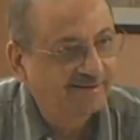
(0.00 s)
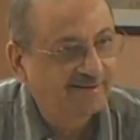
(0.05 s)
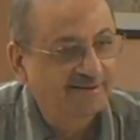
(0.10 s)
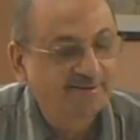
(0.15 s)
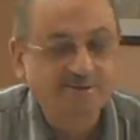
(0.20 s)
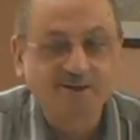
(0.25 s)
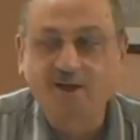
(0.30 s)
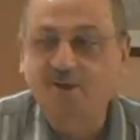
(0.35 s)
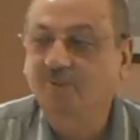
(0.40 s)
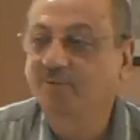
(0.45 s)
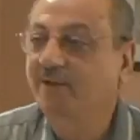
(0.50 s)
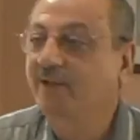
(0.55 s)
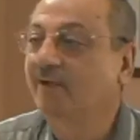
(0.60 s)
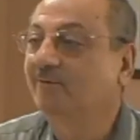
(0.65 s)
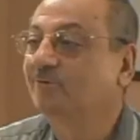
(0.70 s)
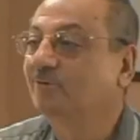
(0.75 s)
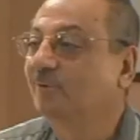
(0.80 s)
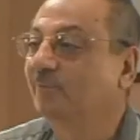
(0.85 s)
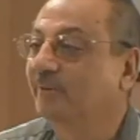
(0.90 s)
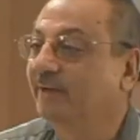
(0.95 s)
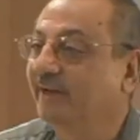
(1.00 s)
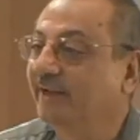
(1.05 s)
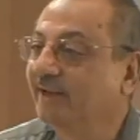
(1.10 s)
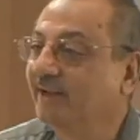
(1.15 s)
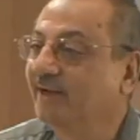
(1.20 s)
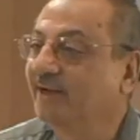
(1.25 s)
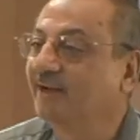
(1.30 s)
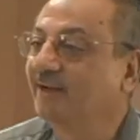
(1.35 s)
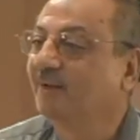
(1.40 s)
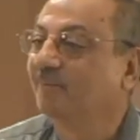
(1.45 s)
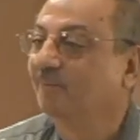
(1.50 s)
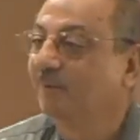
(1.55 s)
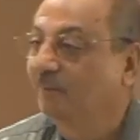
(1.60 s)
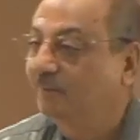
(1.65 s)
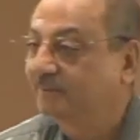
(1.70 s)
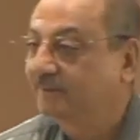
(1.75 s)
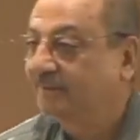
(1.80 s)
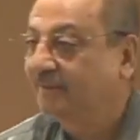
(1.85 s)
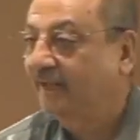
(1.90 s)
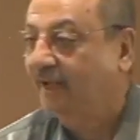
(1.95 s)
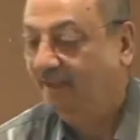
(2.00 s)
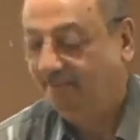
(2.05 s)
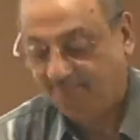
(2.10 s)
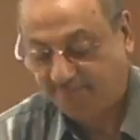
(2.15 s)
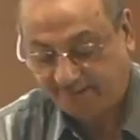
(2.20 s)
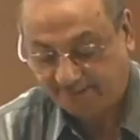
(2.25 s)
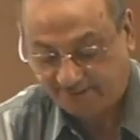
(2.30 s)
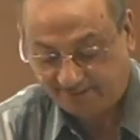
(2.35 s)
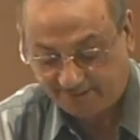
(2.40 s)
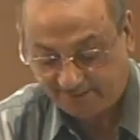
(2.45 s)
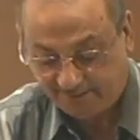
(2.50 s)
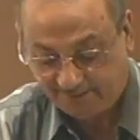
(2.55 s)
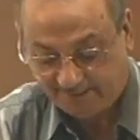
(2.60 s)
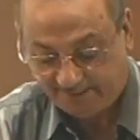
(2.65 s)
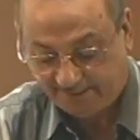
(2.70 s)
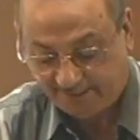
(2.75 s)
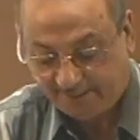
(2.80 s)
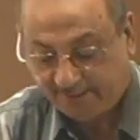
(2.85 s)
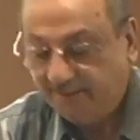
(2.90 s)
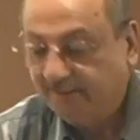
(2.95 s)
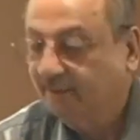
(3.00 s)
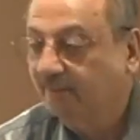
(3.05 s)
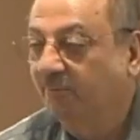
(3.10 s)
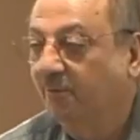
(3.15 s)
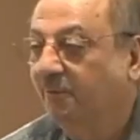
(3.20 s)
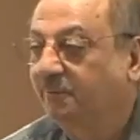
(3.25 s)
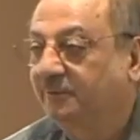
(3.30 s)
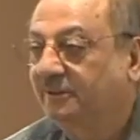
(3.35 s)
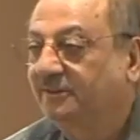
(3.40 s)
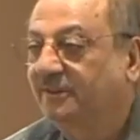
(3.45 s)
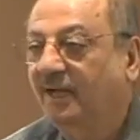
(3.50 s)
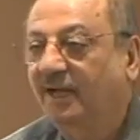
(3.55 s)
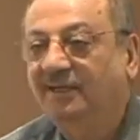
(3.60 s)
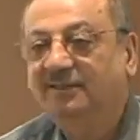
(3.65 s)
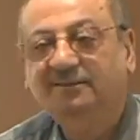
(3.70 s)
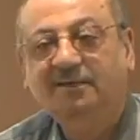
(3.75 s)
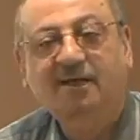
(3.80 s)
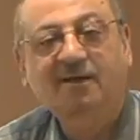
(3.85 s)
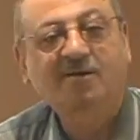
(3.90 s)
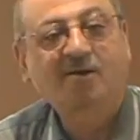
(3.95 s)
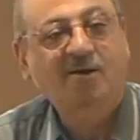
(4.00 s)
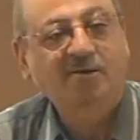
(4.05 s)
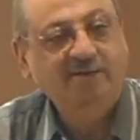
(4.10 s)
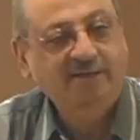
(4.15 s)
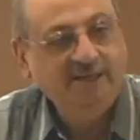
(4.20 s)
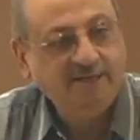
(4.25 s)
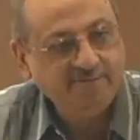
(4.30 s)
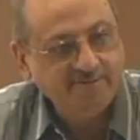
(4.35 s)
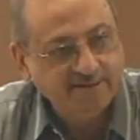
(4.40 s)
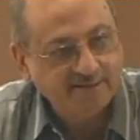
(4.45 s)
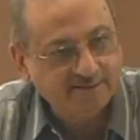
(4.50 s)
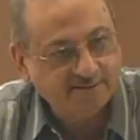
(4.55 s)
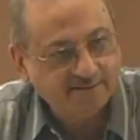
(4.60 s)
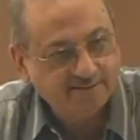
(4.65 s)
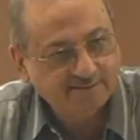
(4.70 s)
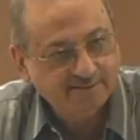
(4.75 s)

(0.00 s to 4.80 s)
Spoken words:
Now we have to bring in mubtada, but the mubtadas are not given.